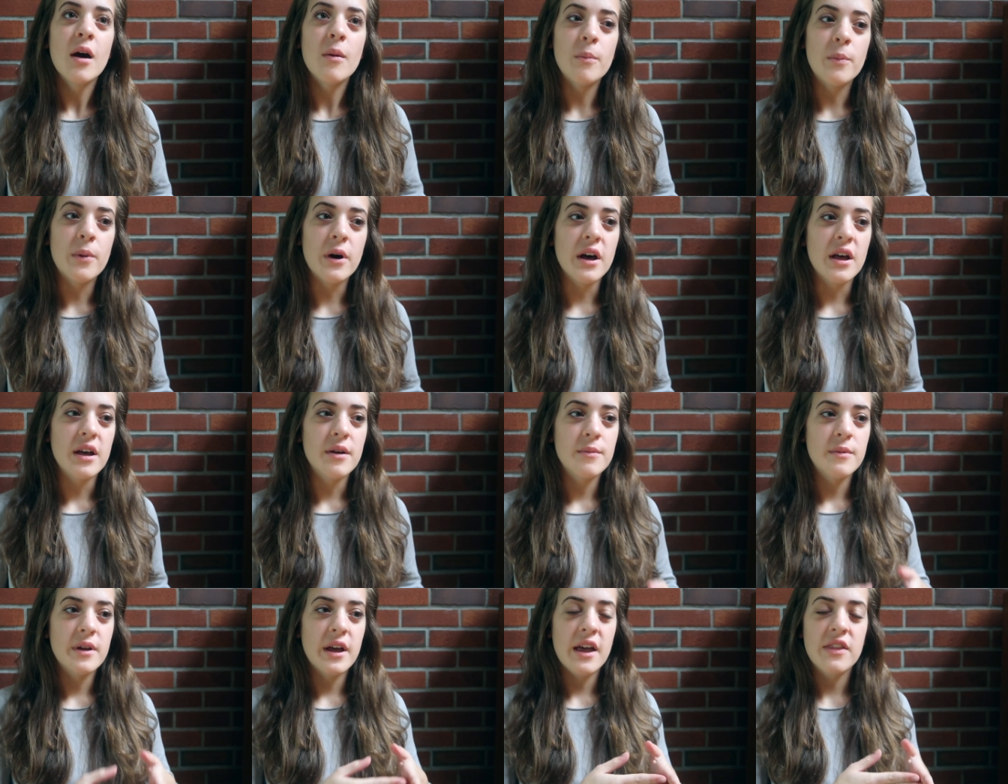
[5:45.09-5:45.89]

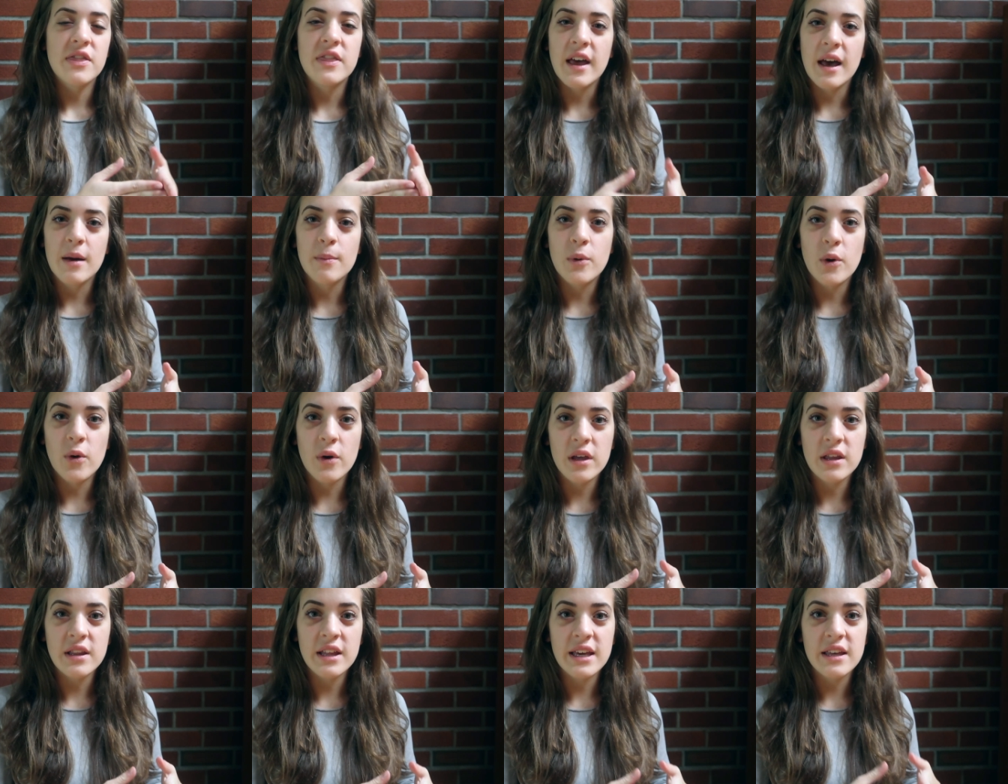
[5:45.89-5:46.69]
But at that
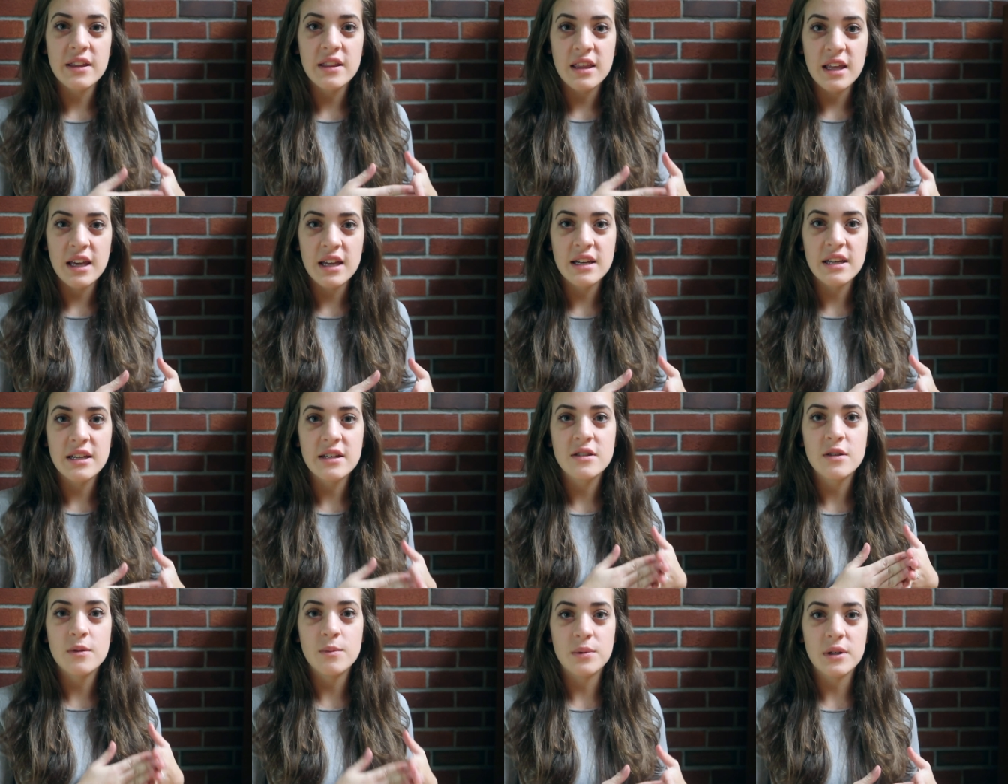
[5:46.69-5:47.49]
point, like, they
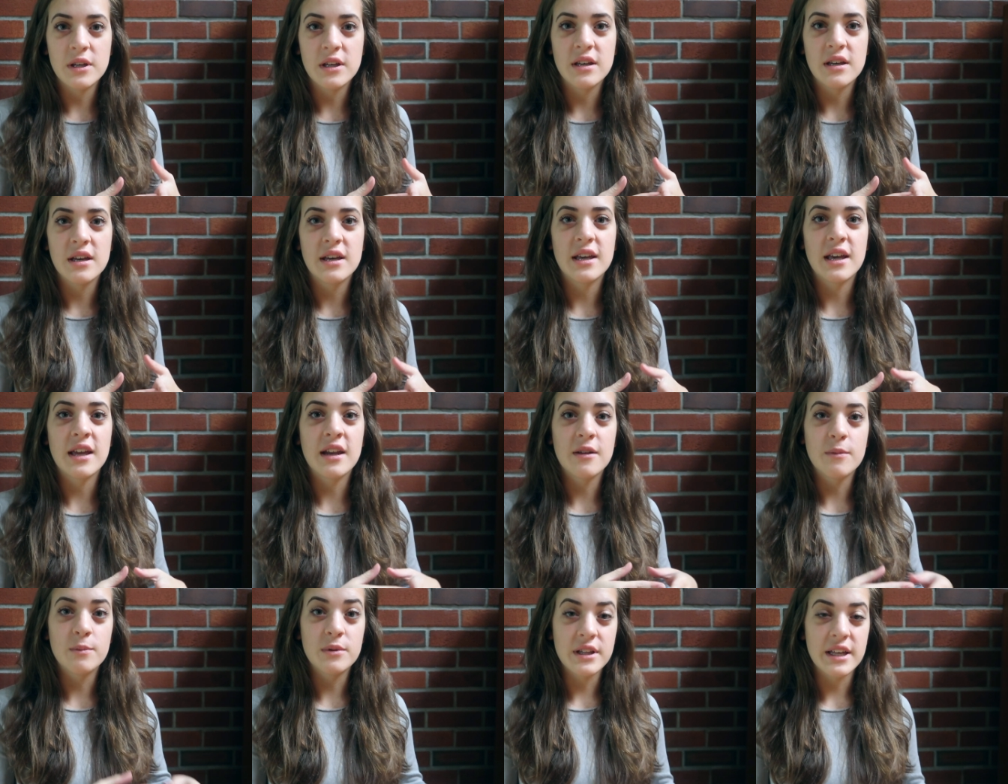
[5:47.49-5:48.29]
need to be
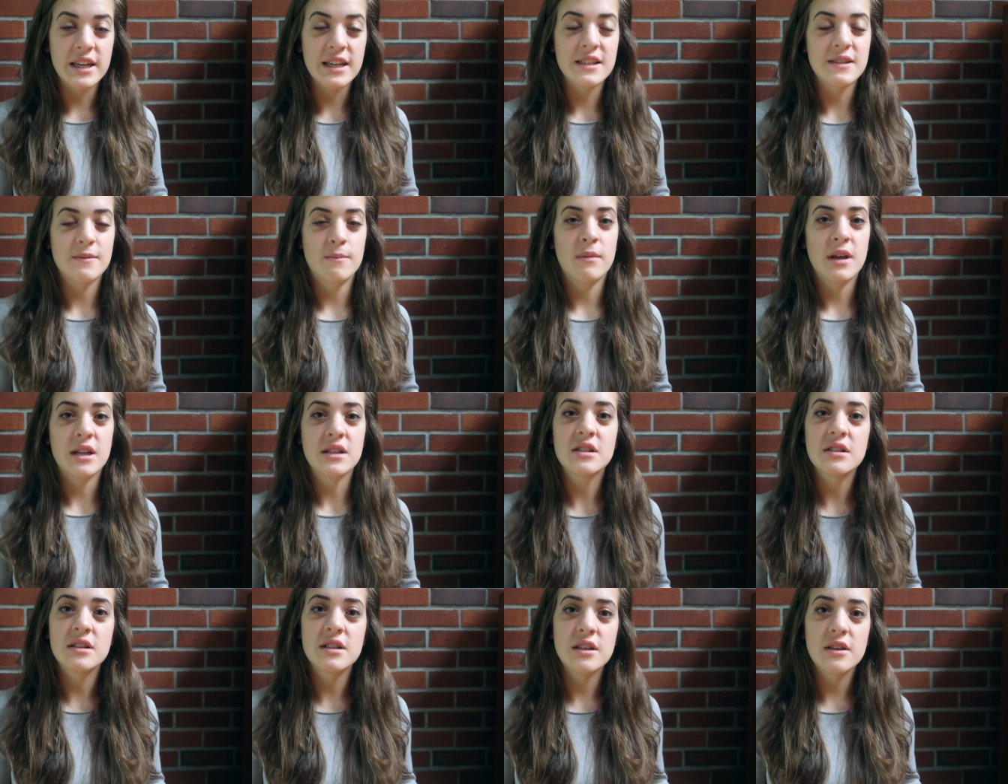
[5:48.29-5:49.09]
in a place
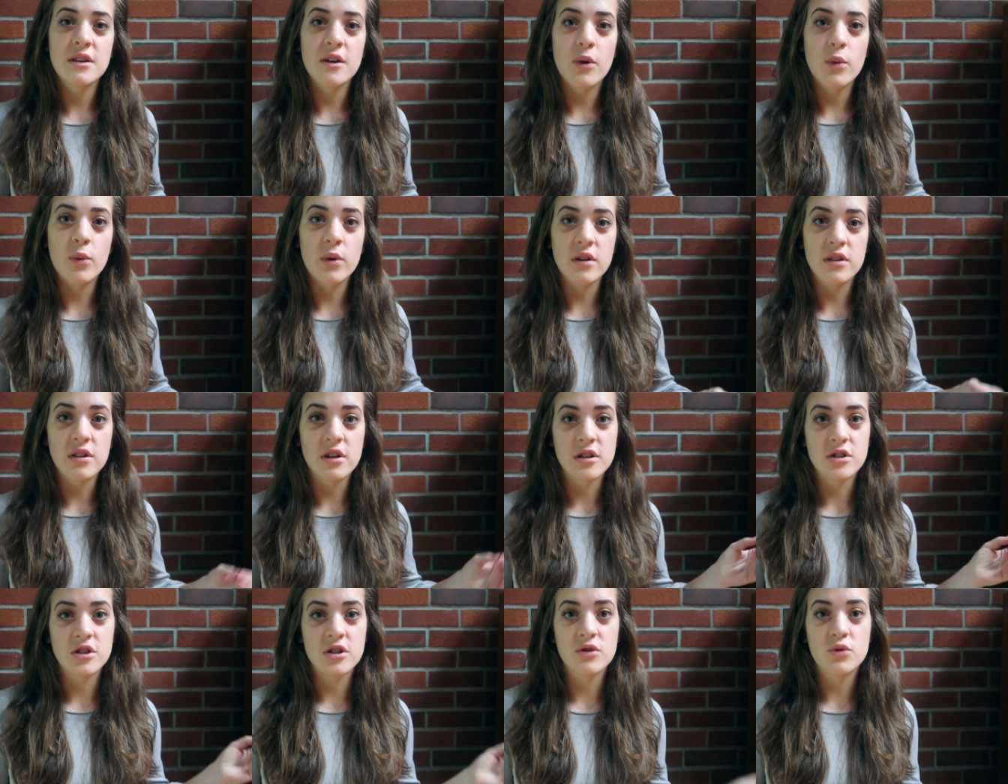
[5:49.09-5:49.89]
mentally where
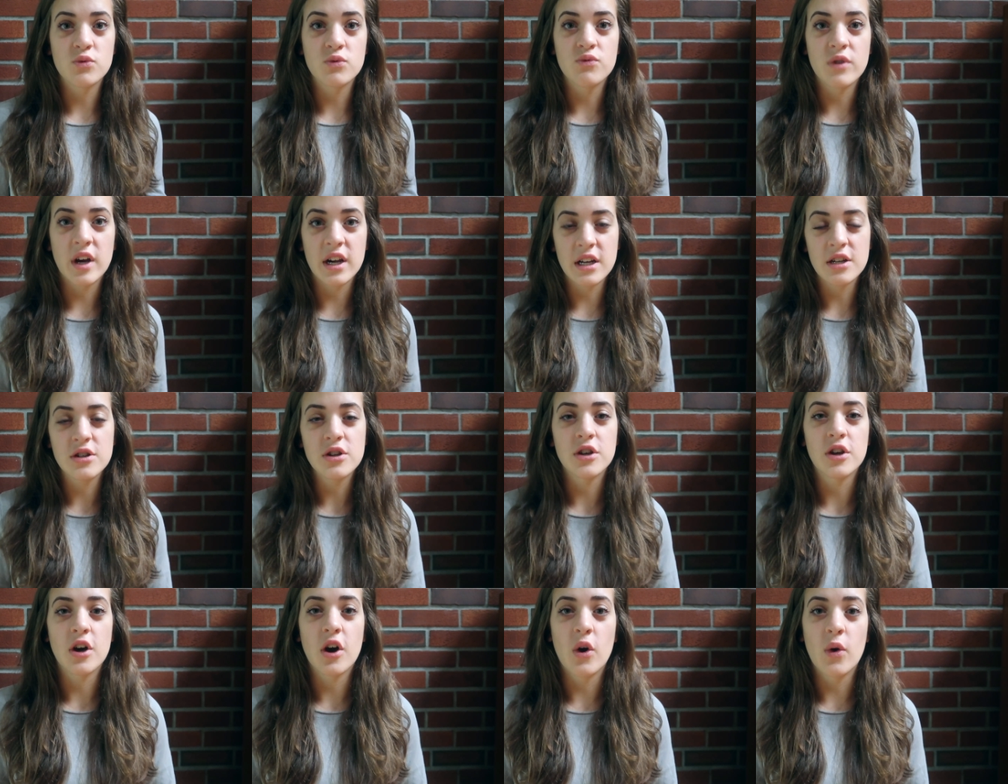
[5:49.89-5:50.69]
they're just ready
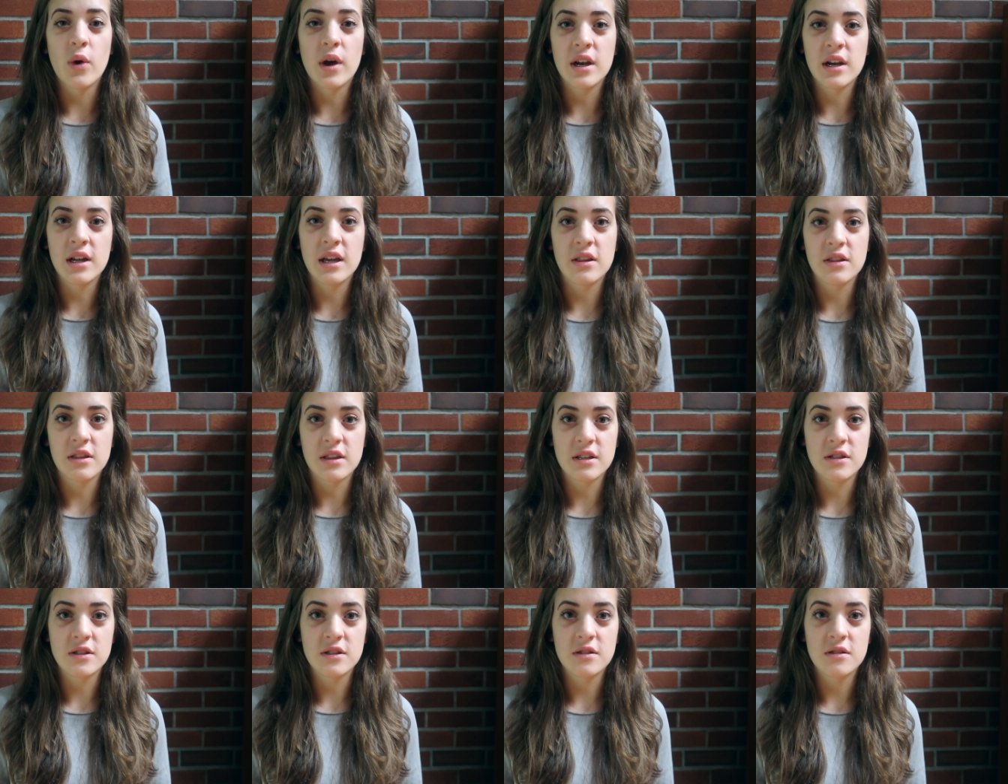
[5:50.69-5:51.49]
to go and get
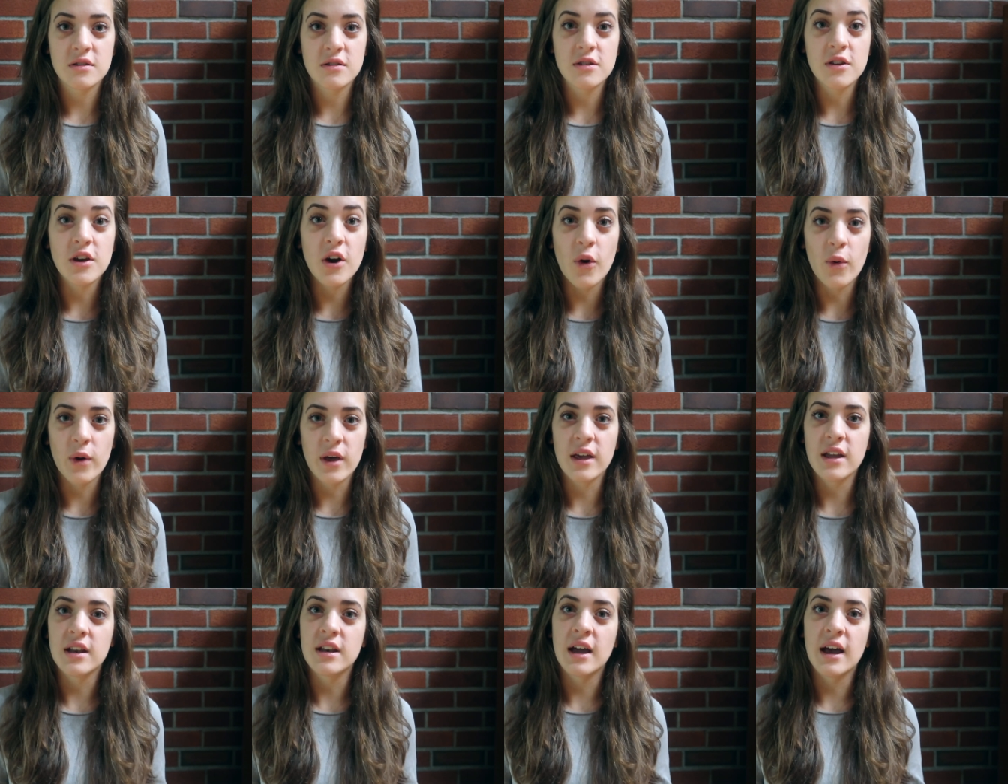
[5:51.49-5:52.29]
this
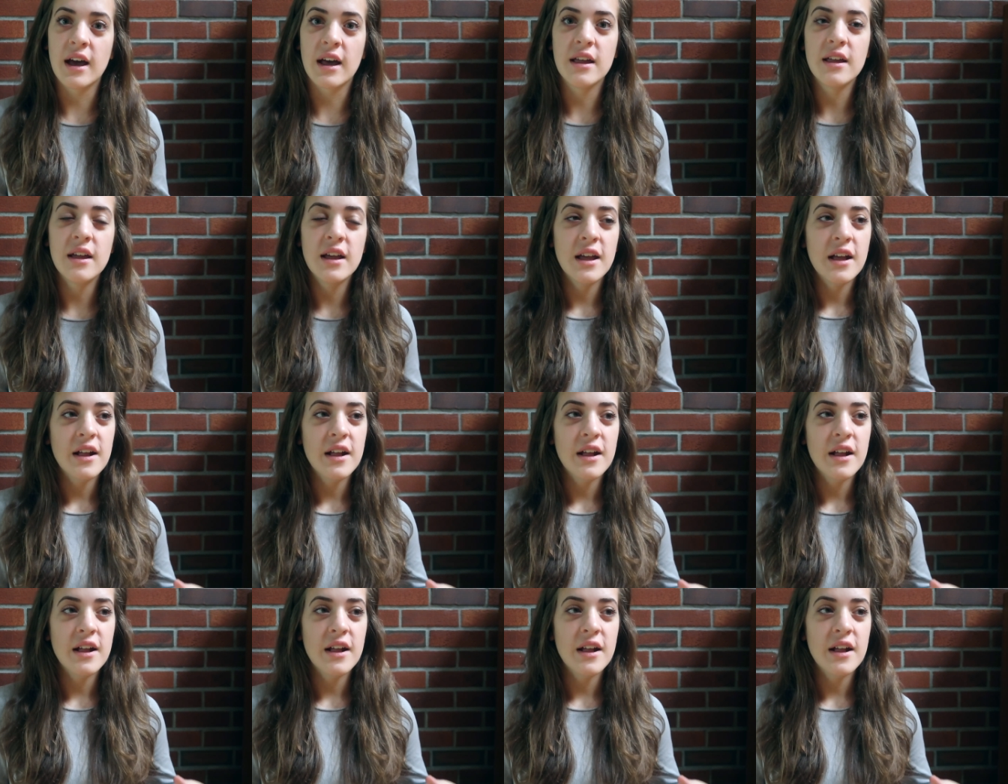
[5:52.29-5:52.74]
going, and not,